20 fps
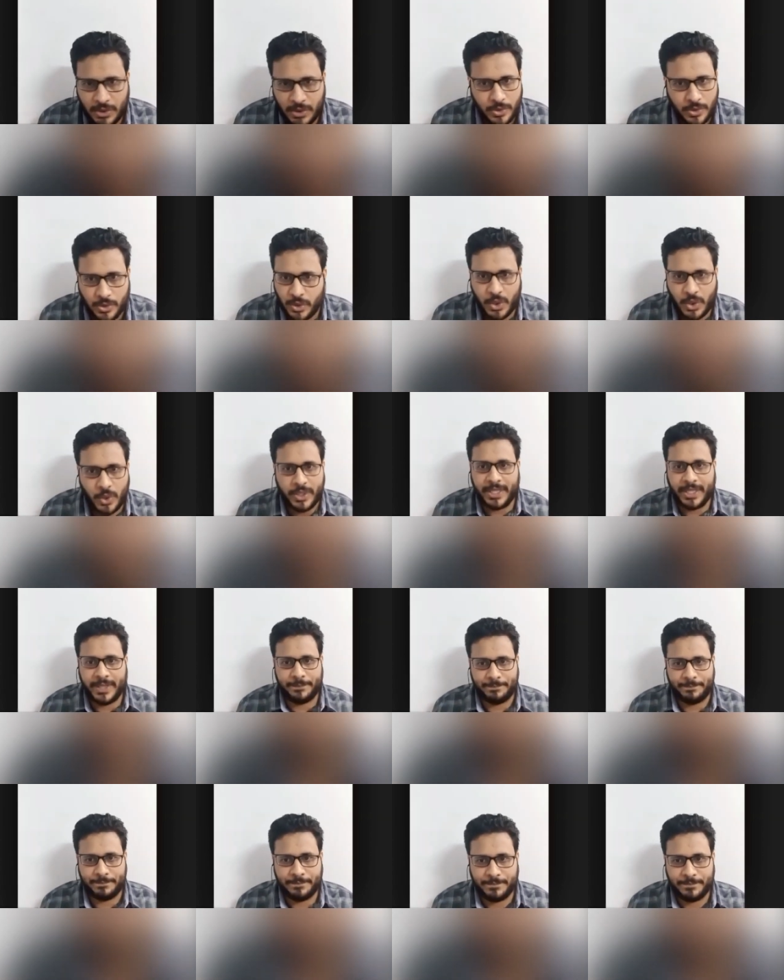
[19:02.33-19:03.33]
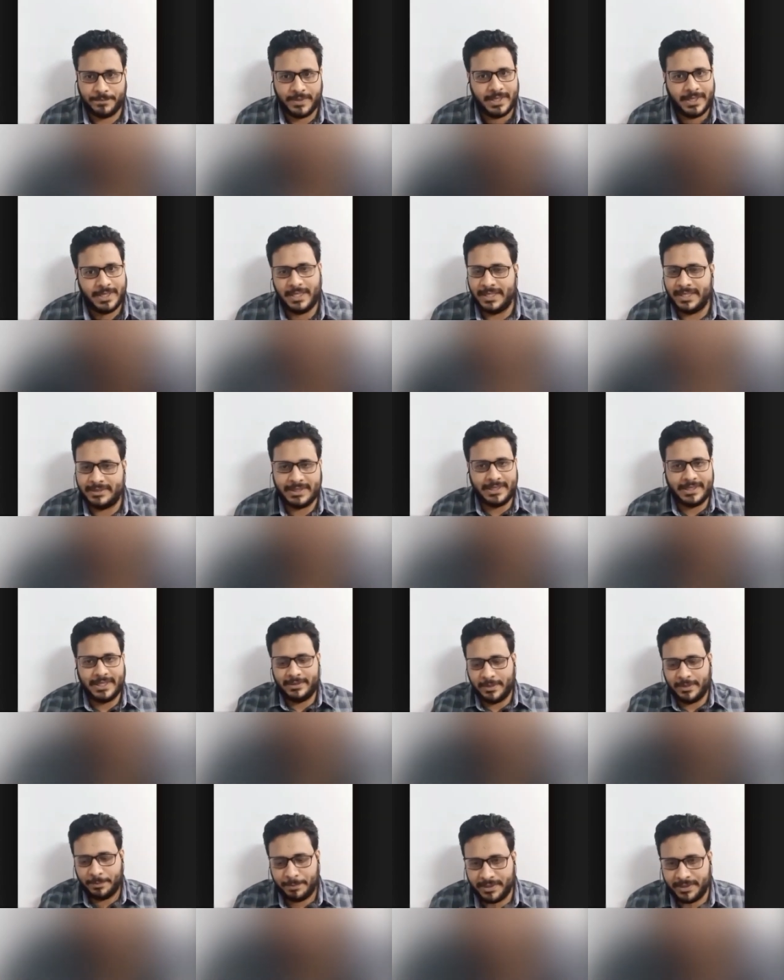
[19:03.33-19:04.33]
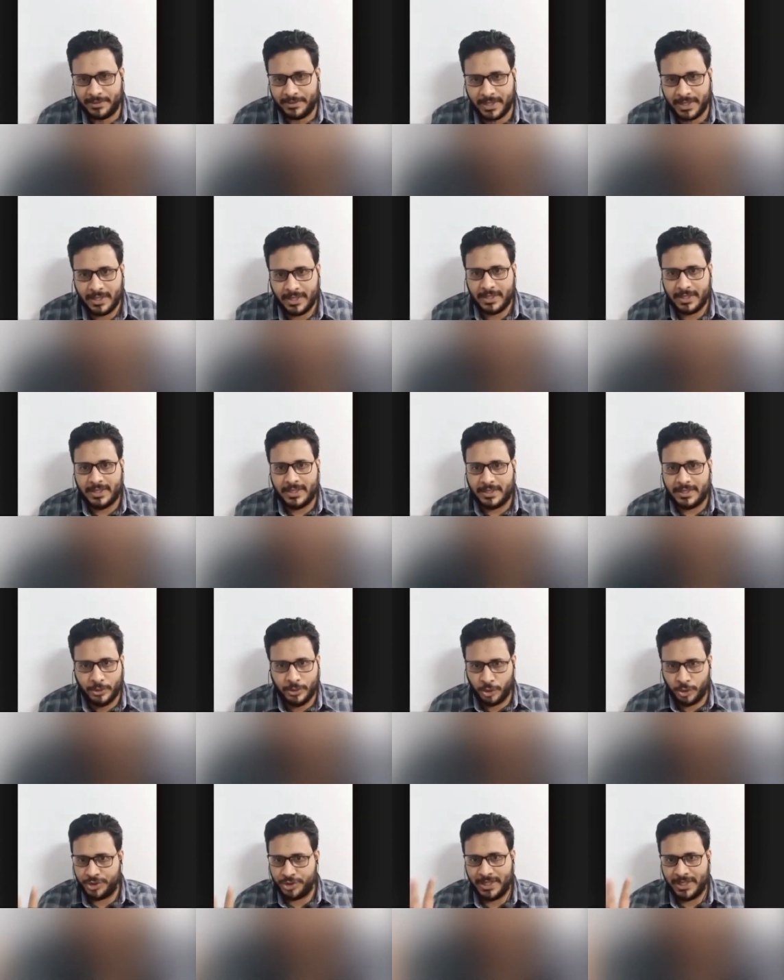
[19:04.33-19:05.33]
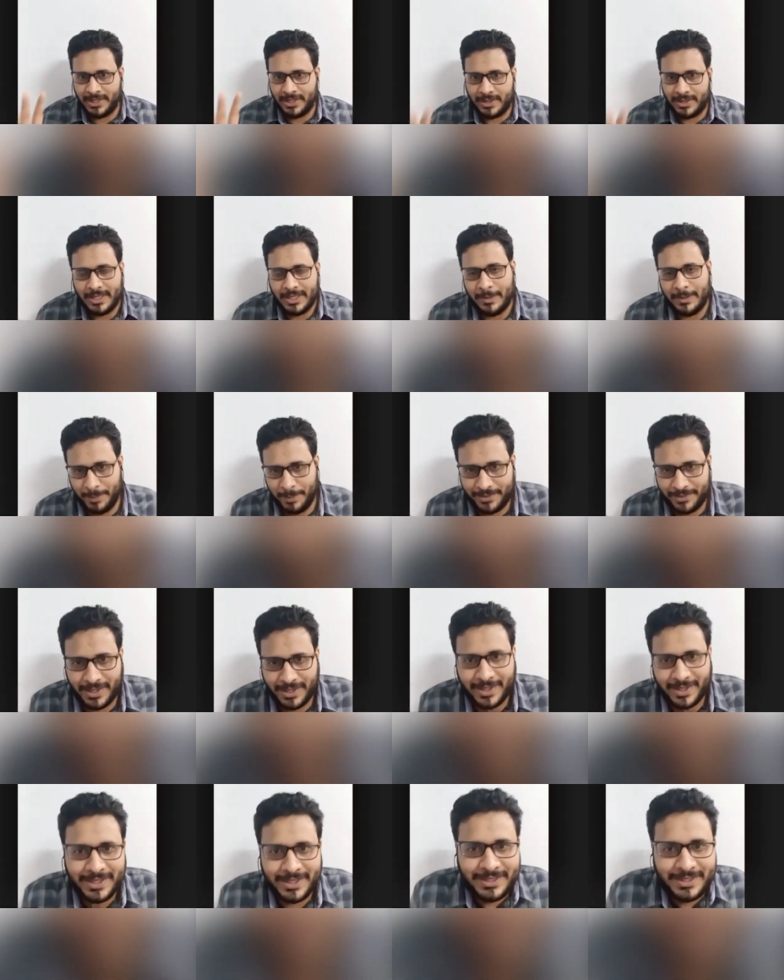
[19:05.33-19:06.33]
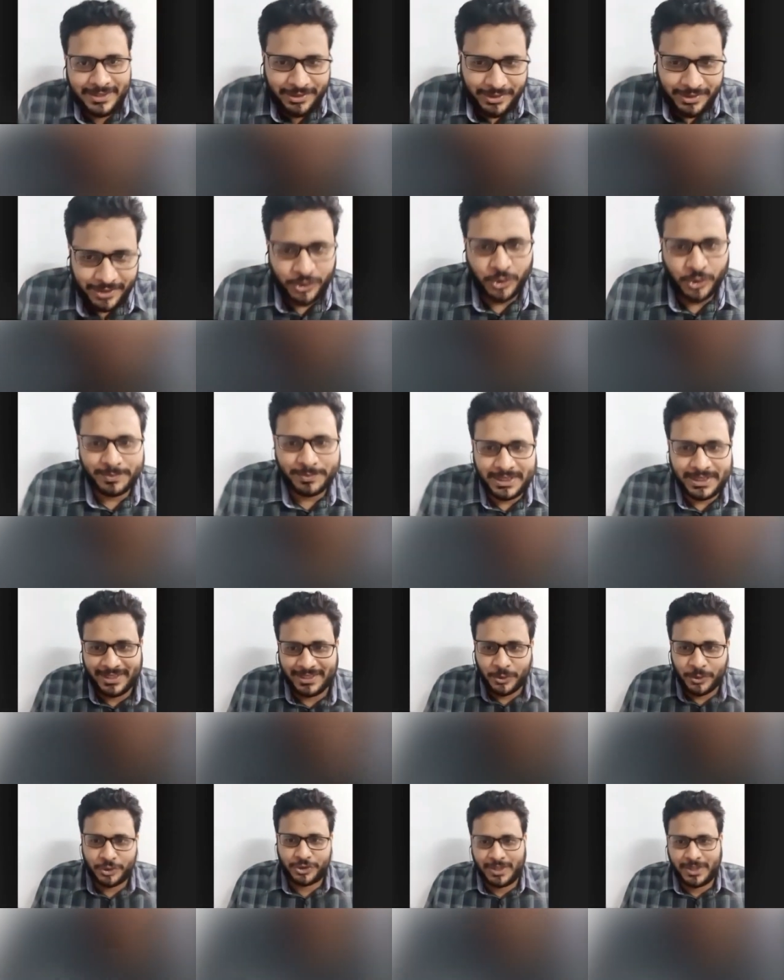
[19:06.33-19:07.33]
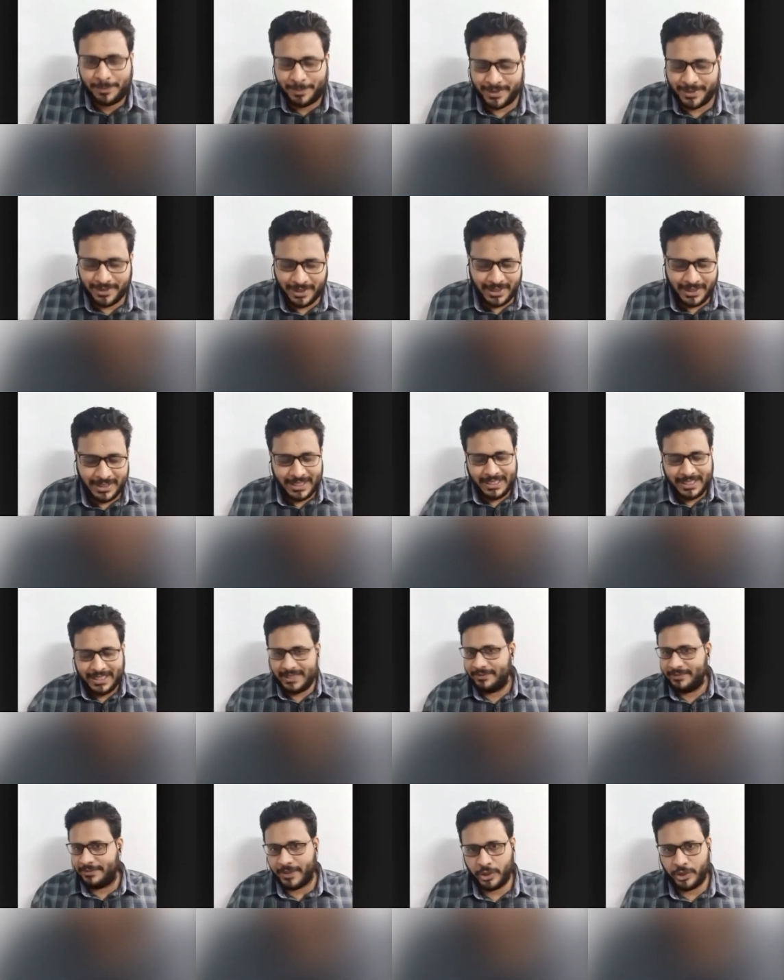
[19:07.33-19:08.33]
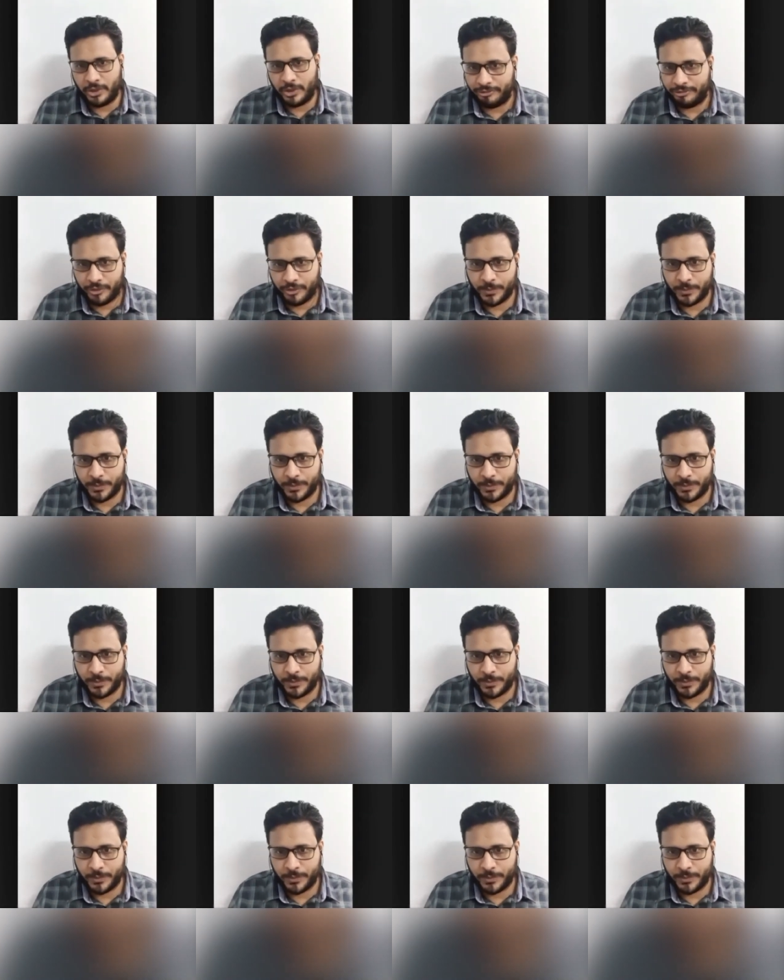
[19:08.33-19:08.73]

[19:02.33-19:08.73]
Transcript: Okay, let's say there's a pizza, notional pizza. Just assume there's a notional pizza in front of you.